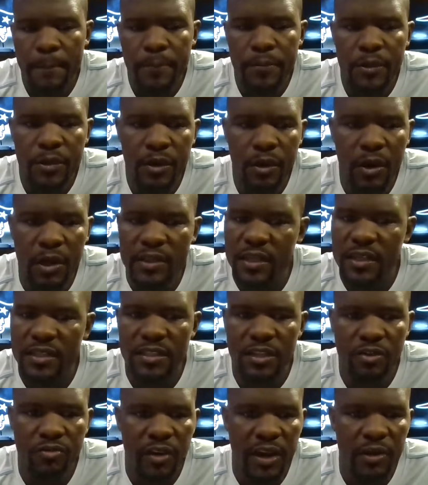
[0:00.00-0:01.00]
think it's
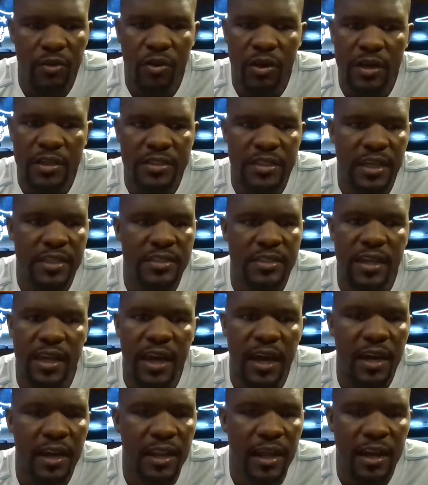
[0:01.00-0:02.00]
a great organization. They
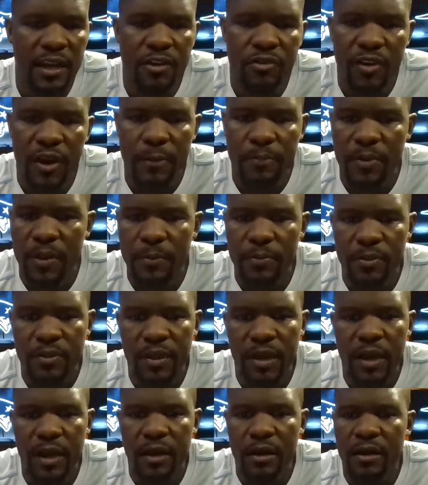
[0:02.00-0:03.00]
got a lot of great people
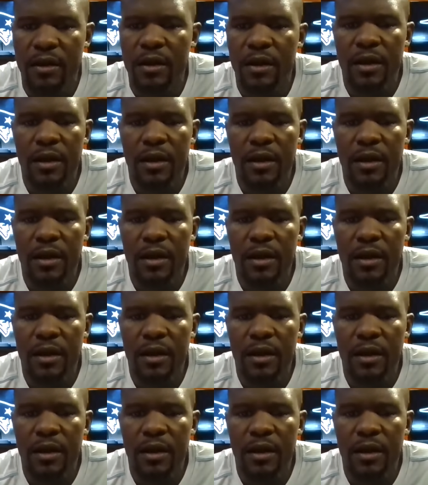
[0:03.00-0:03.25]
there.